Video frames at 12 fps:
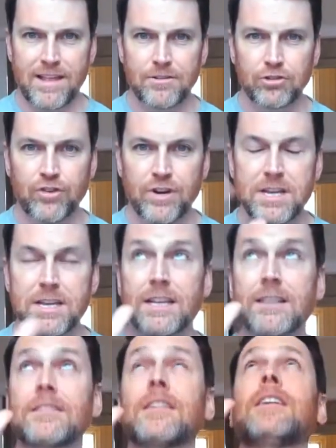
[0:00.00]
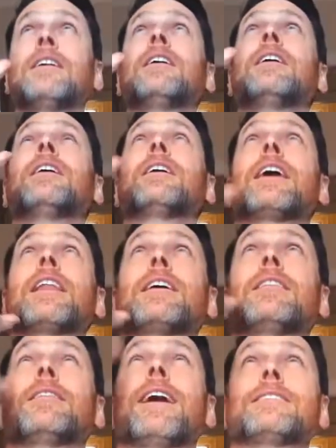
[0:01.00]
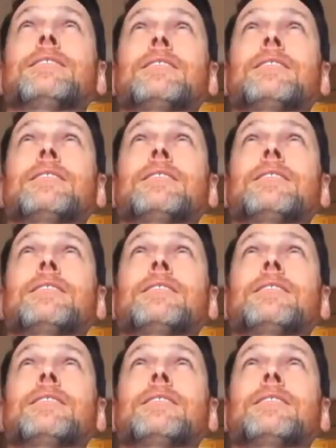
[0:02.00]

And the trick is getting that